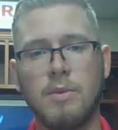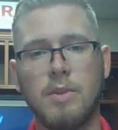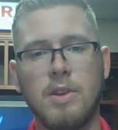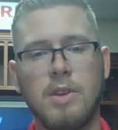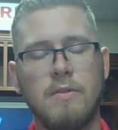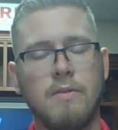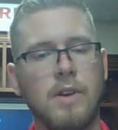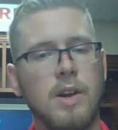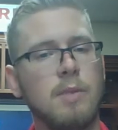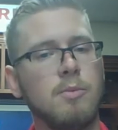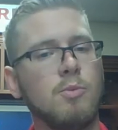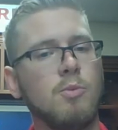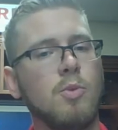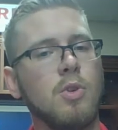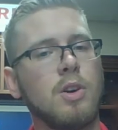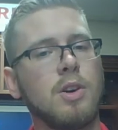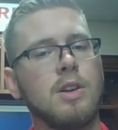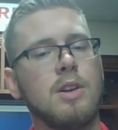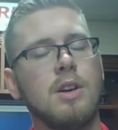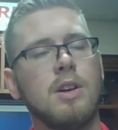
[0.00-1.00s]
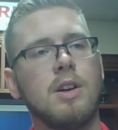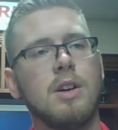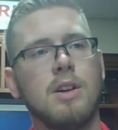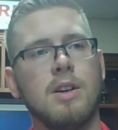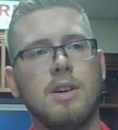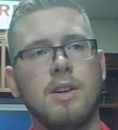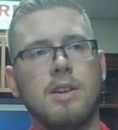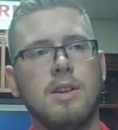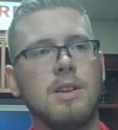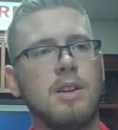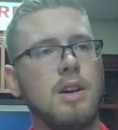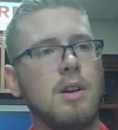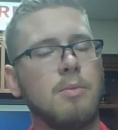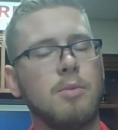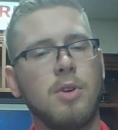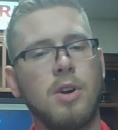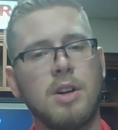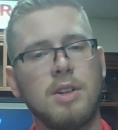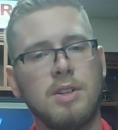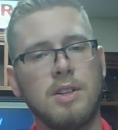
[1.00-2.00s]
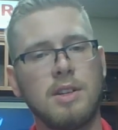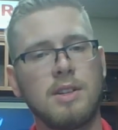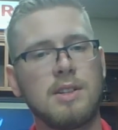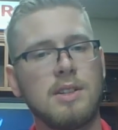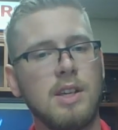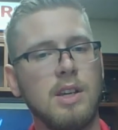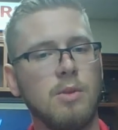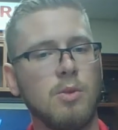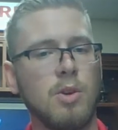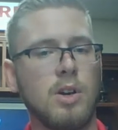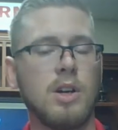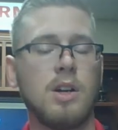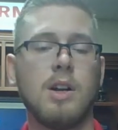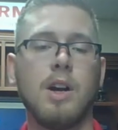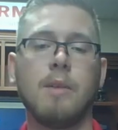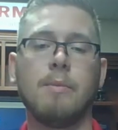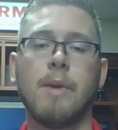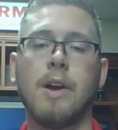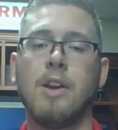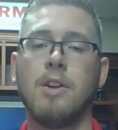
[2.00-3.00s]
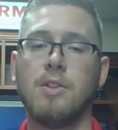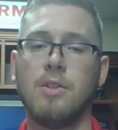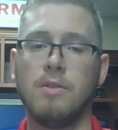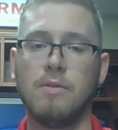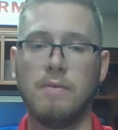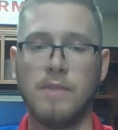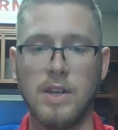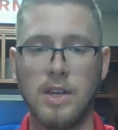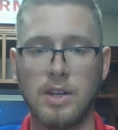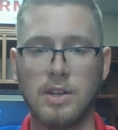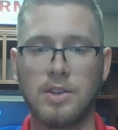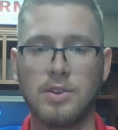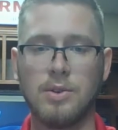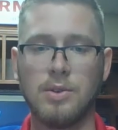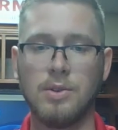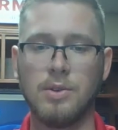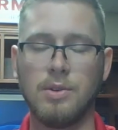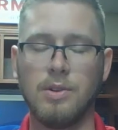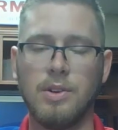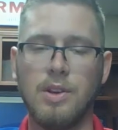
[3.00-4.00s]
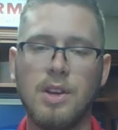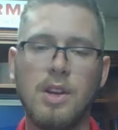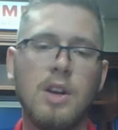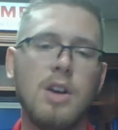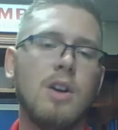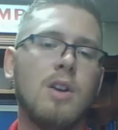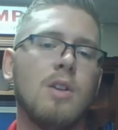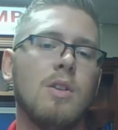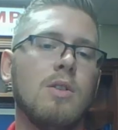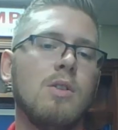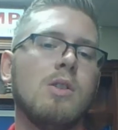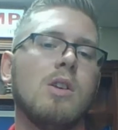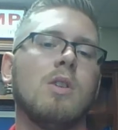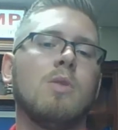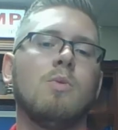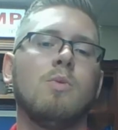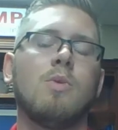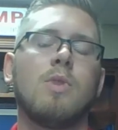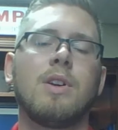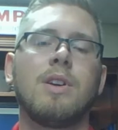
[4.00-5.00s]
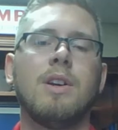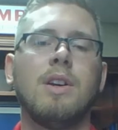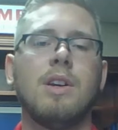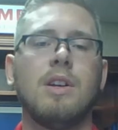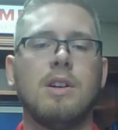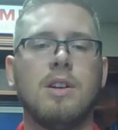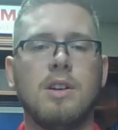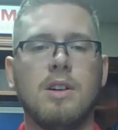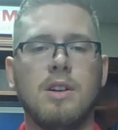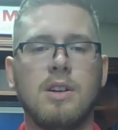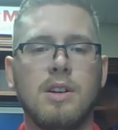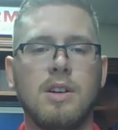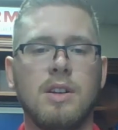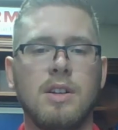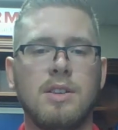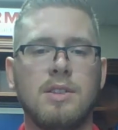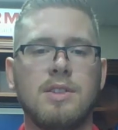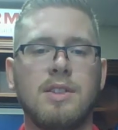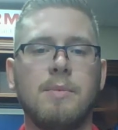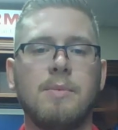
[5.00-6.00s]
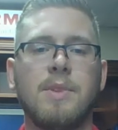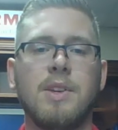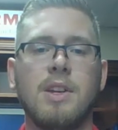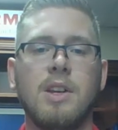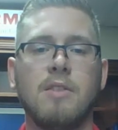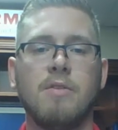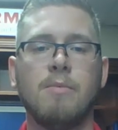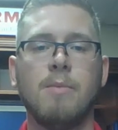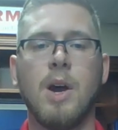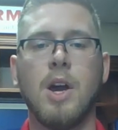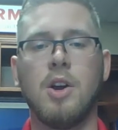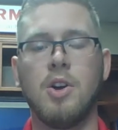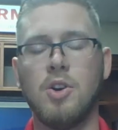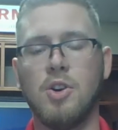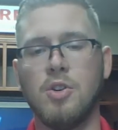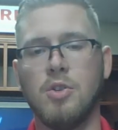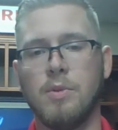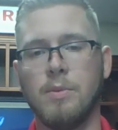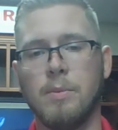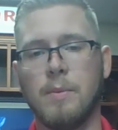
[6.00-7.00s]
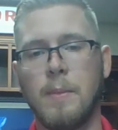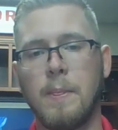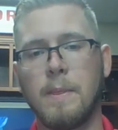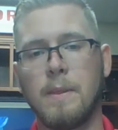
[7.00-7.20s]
If I'm working on a project, say working on my own vehicle or working on something of my home,